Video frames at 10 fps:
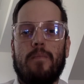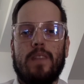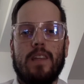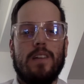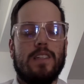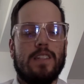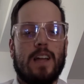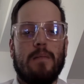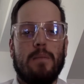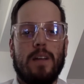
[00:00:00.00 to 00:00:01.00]
Use this
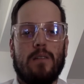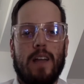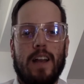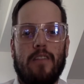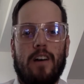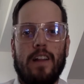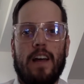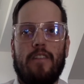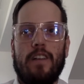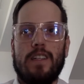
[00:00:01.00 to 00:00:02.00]
time to be creative, all
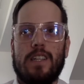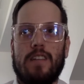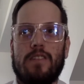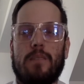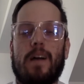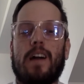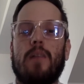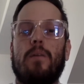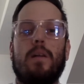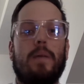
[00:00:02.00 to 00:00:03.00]
that fun stuff. So I'm not going
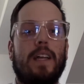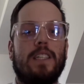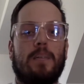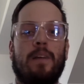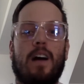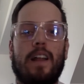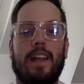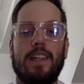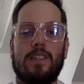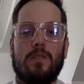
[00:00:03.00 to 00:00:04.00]
to put a page limit on
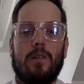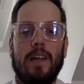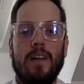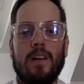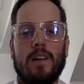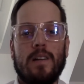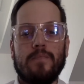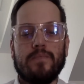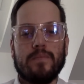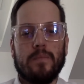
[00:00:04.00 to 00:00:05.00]
this story,
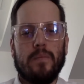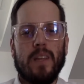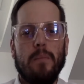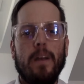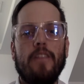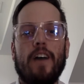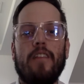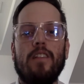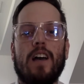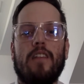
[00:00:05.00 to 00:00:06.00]
but if I have a
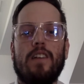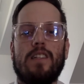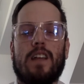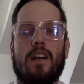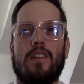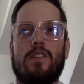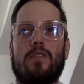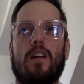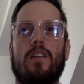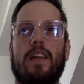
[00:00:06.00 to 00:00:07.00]
lot of us that are
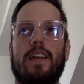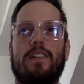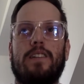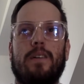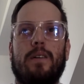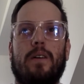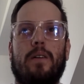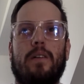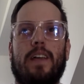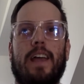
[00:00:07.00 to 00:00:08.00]
struggling
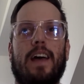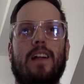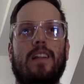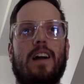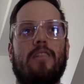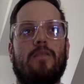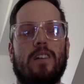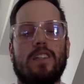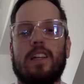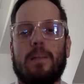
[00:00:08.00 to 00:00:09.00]
to get a lot of
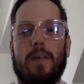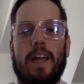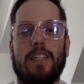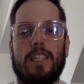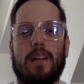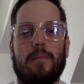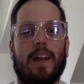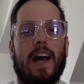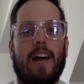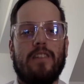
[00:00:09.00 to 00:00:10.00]
words on the page, then I'm going
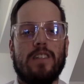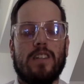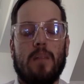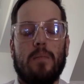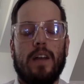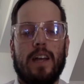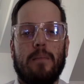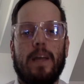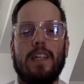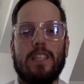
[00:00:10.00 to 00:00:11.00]
to have to start putting
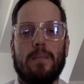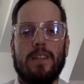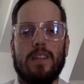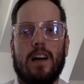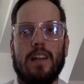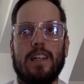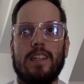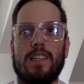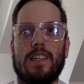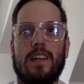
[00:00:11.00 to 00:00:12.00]
page limits on this